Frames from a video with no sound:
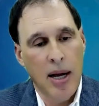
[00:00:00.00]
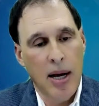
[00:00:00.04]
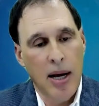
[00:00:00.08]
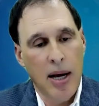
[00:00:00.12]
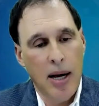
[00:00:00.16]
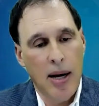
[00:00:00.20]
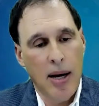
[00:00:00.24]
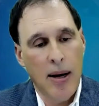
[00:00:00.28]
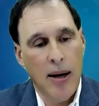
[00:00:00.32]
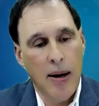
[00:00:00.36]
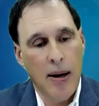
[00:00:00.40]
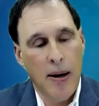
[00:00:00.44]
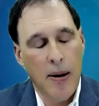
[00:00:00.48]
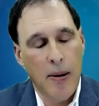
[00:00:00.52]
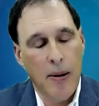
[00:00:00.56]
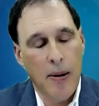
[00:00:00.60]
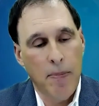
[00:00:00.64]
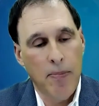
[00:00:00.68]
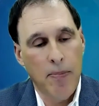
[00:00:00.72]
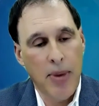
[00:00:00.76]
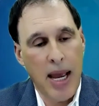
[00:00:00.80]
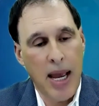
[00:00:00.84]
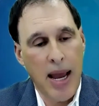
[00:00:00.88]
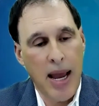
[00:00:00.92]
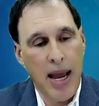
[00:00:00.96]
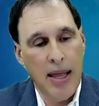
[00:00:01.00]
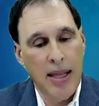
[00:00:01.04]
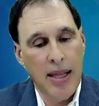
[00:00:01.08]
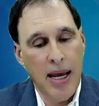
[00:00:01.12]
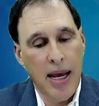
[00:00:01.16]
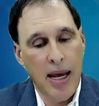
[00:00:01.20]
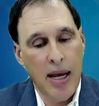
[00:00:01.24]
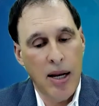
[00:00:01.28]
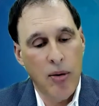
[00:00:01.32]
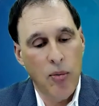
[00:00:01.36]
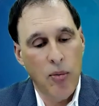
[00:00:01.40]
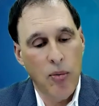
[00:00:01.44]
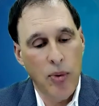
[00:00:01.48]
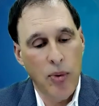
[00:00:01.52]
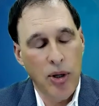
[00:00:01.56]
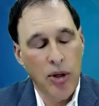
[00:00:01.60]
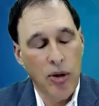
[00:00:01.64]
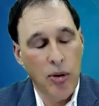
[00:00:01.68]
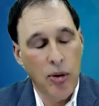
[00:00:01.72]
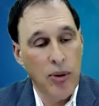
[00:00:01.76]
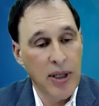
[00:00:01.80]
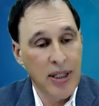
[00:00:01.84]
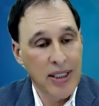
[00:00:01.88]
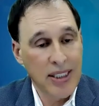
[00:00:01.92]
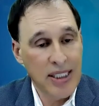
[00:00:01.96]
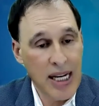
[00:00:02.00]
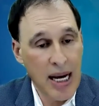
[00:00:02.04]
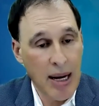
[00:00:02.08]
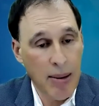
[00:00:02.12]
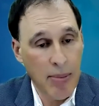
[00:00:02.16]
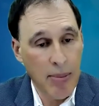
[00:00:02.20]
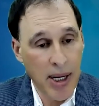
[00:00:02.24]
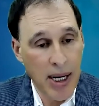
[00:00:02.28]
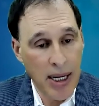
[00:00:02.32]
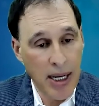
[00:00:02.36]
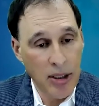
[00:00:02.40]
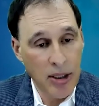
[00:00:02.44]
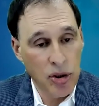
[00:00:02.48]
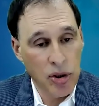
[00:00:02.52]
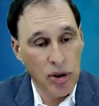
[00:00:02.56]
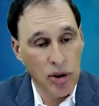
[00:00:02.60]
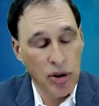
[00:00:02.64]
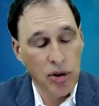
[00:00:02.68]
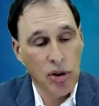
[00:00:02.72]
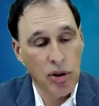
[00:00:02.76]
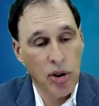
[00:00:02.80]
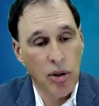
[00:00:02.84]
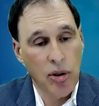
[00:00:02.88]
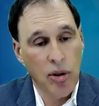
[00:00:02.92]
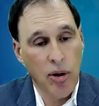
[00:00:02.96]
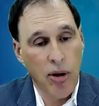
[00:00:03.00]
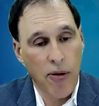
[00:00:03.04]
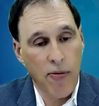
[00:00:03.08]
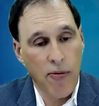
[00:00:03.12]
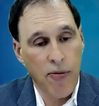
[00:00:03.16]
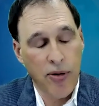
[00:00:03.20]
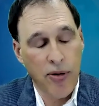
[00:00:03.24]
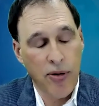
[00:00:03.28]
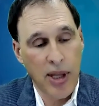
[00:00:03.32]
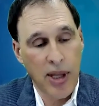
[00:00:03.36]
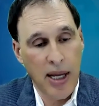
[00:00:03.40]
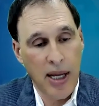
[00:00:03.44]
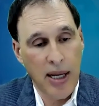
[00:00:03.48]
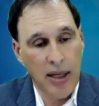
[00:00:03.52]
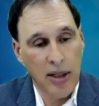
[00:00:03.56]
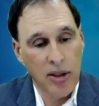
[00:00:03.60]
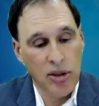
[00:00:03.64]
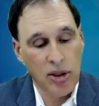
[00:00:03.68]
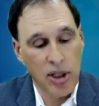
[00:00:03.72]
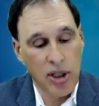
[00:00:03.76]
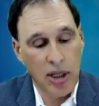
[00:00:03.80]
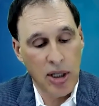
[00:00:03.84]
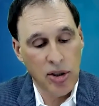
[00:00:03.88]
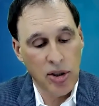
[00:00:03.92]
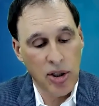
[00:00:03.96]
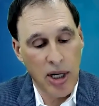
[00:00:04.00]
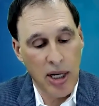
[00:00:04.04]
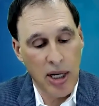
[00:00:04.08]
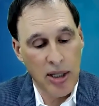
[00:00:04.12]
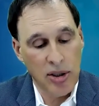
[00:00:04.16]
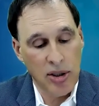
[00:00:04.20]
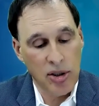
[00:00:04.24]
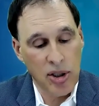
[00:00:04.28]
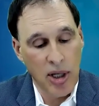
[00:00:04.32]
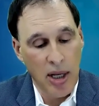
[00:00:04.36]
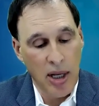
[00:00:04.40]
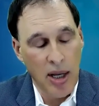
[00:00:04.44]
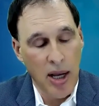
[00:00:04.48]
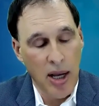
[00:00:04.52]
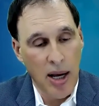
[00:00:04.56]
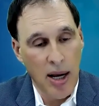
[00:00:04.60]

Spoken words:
And then we do an examination to look for things such as